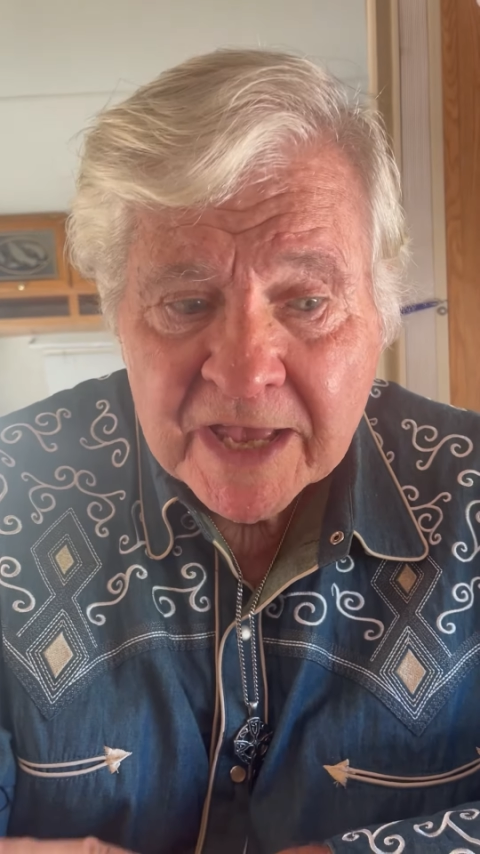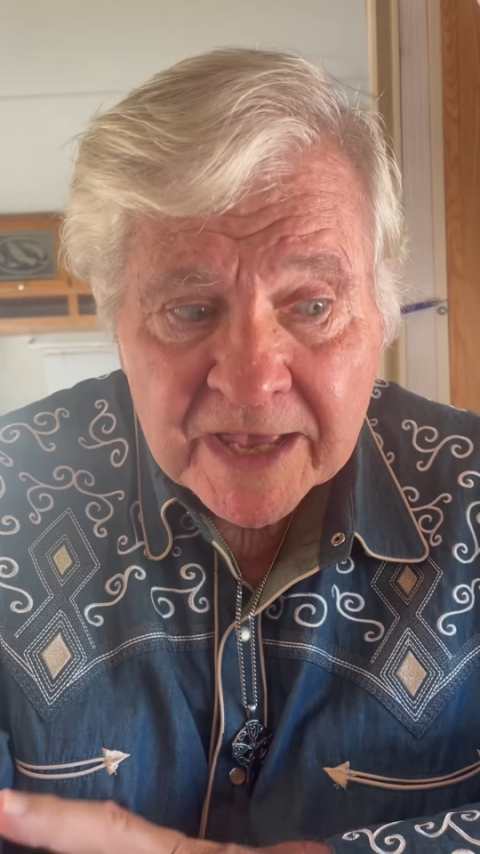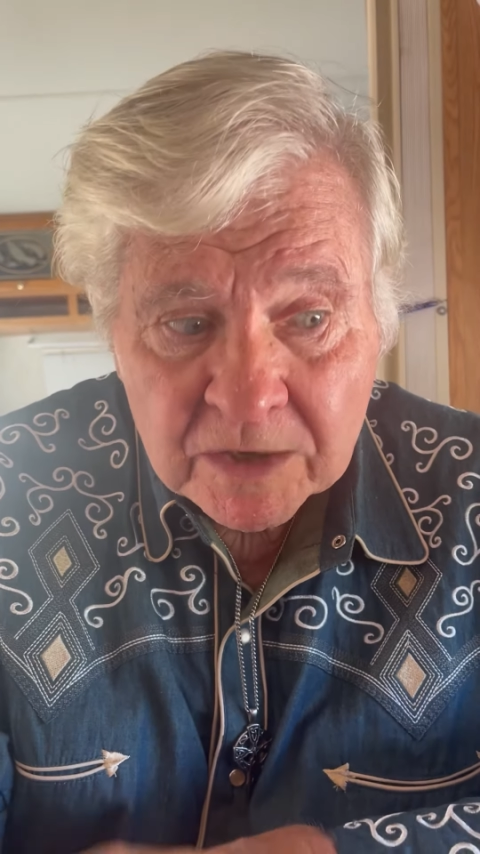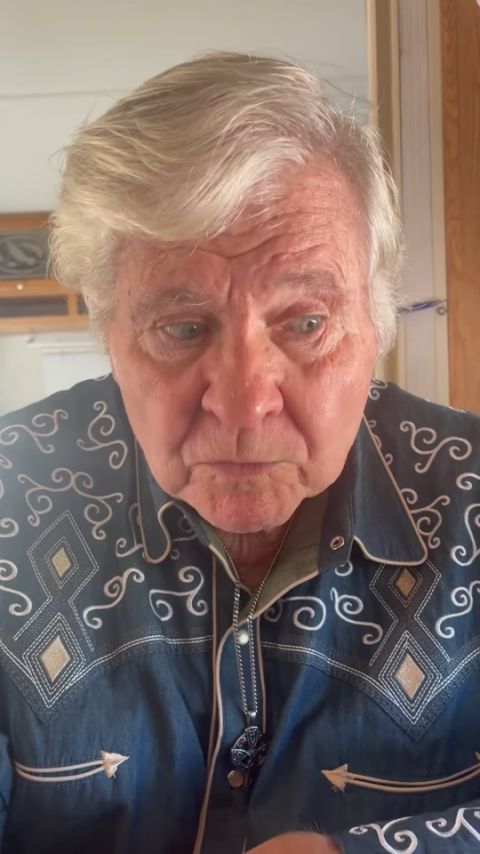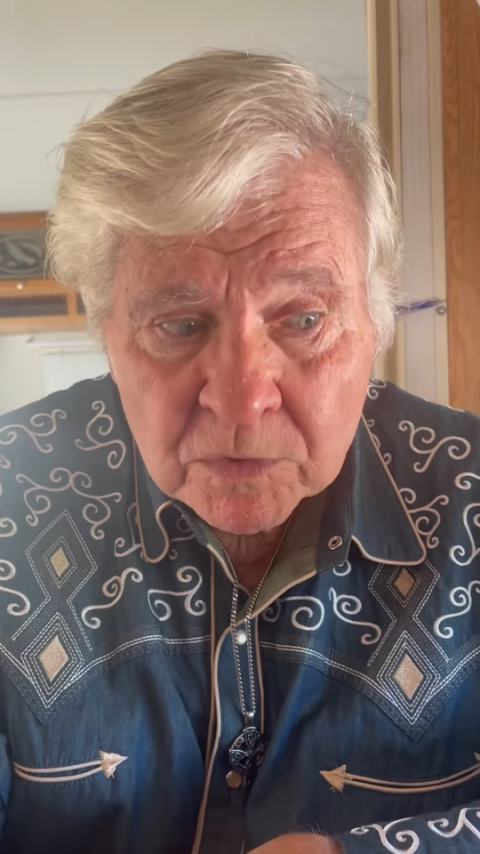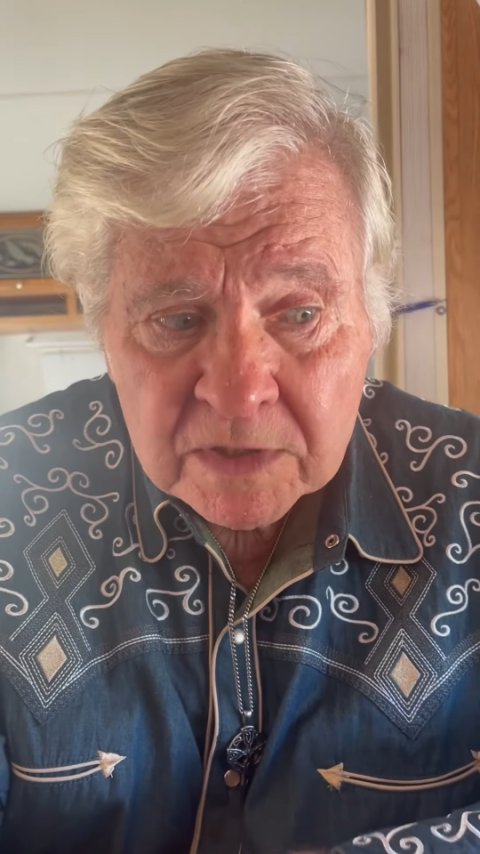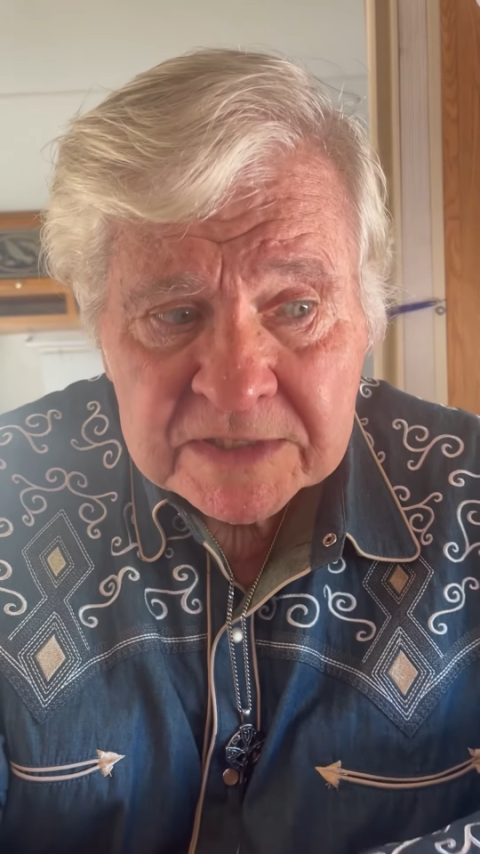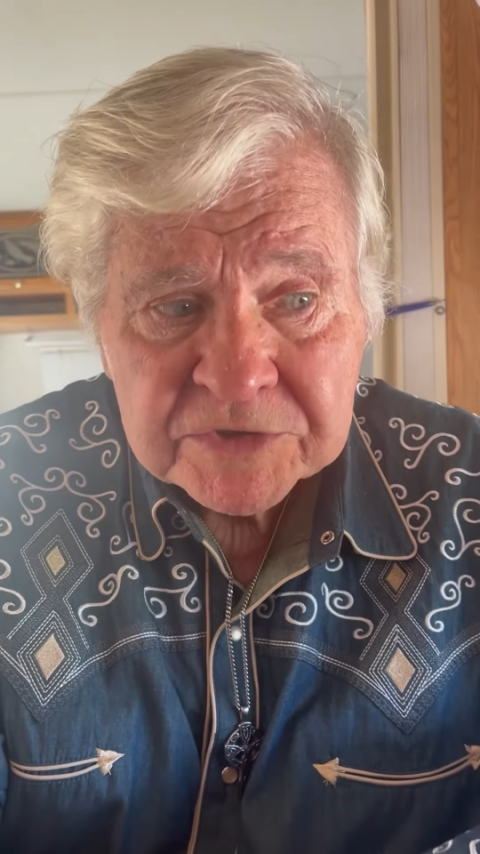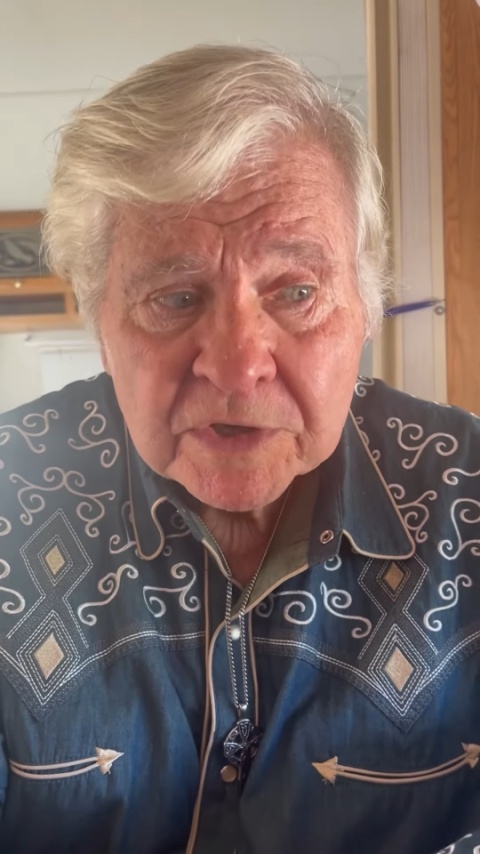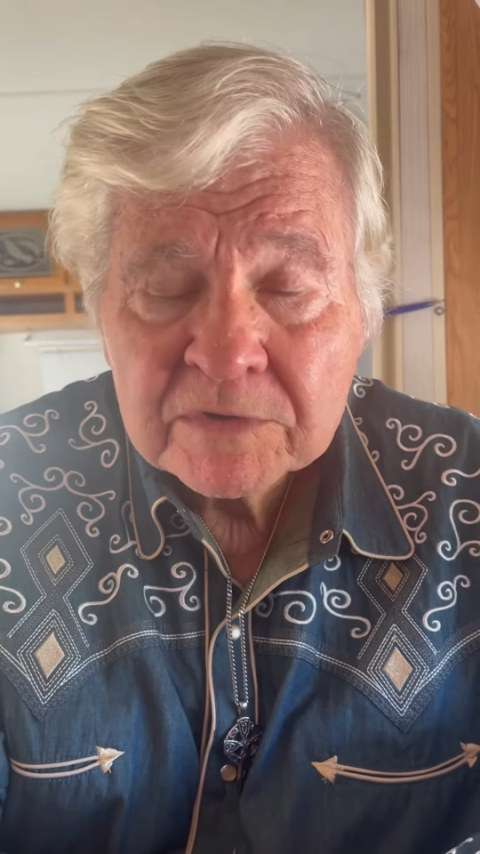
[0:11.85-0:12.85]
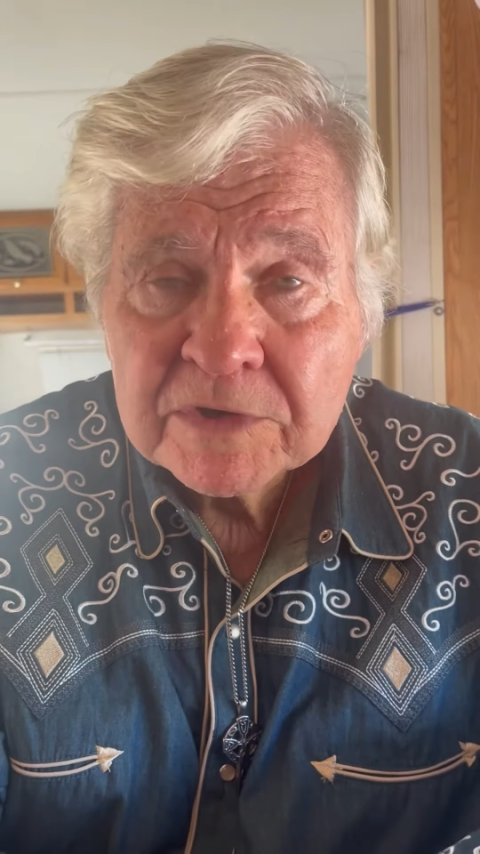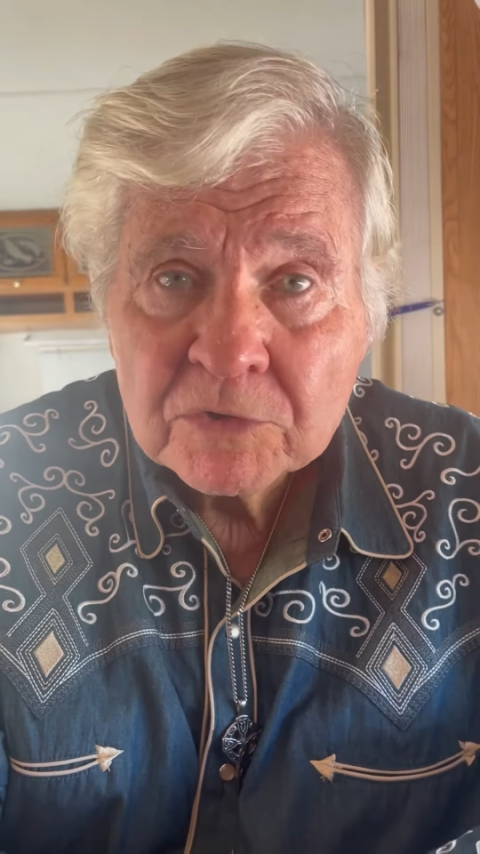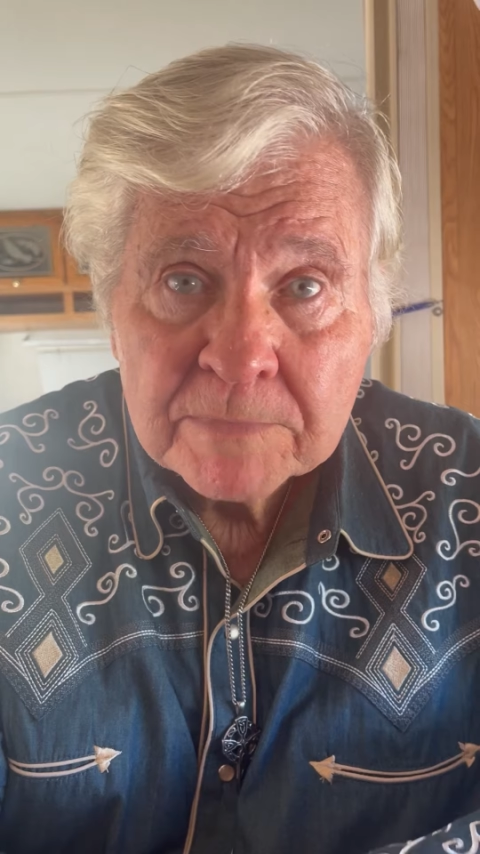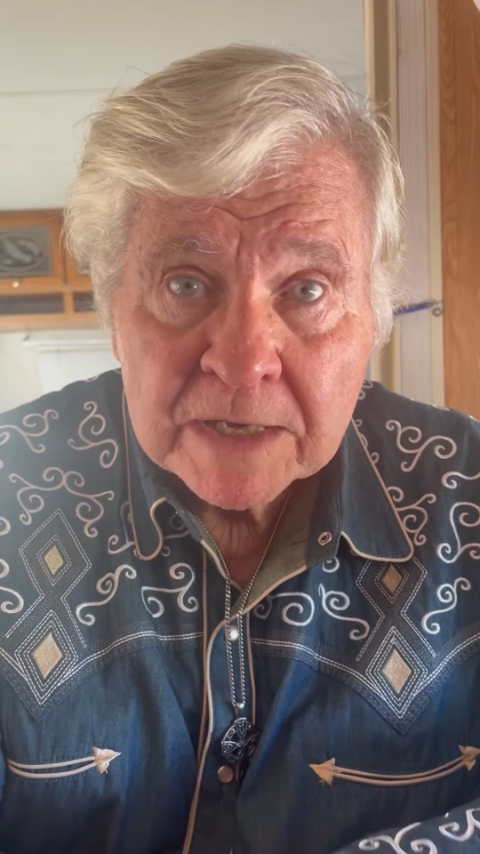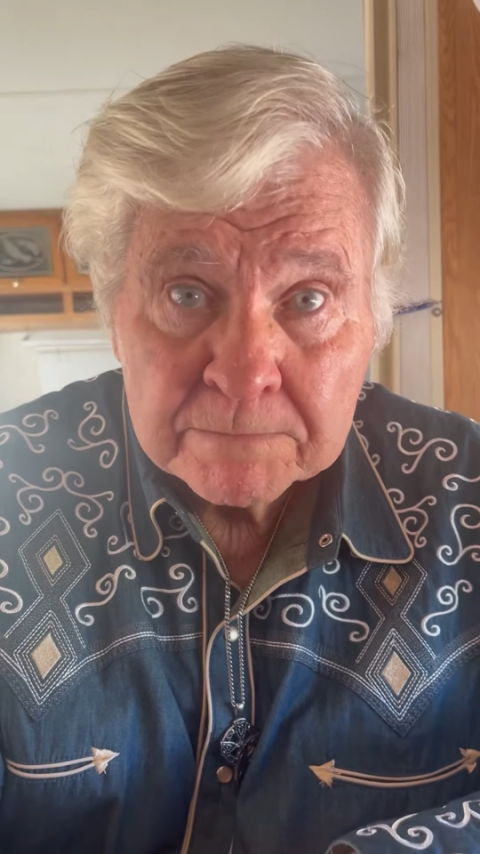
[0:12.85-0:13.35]
And I want to let y'all know
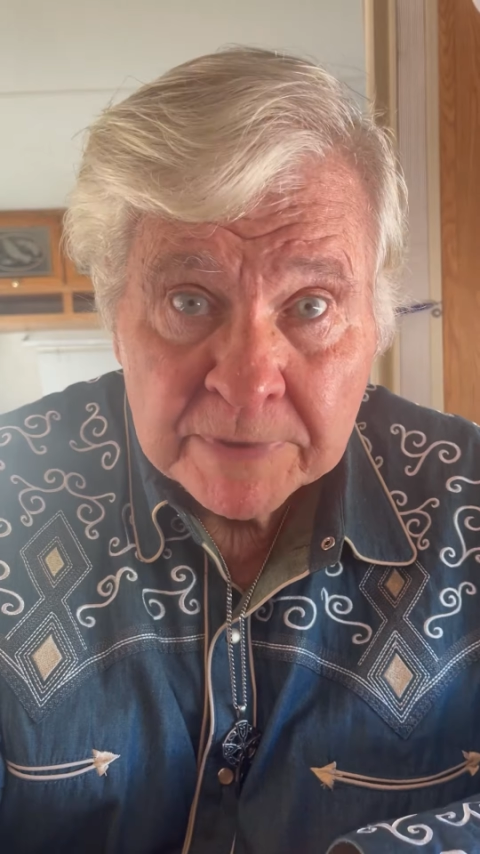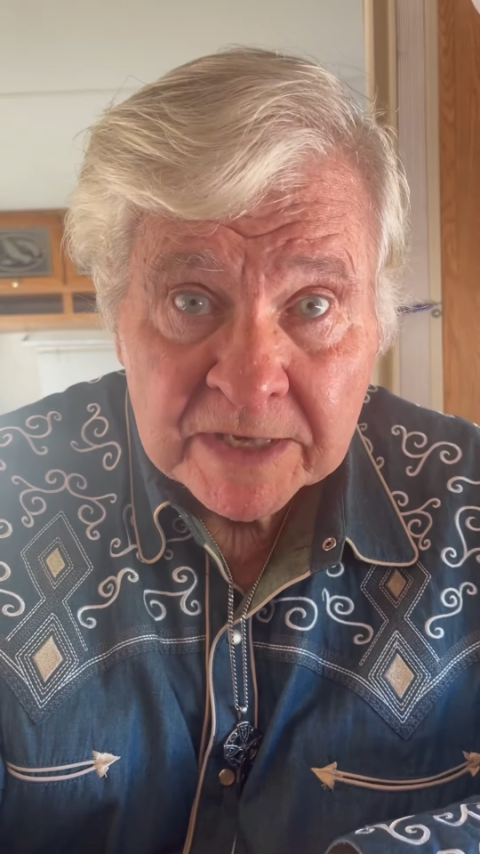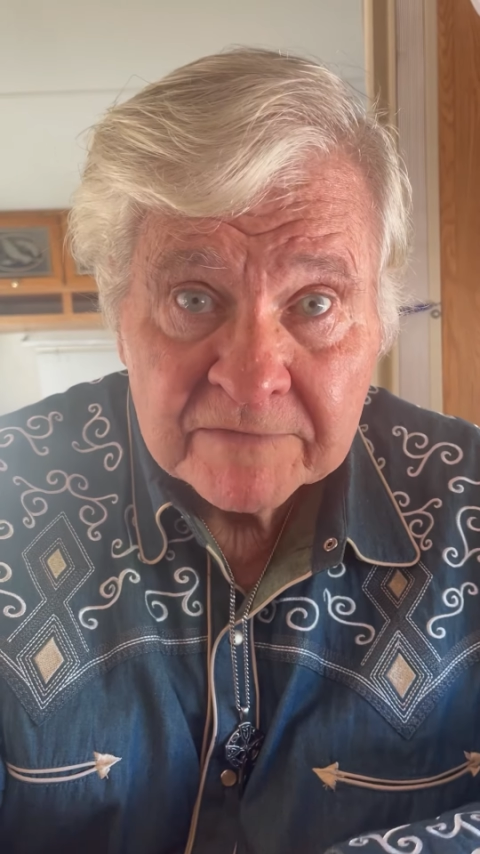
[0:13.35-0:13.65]
about a big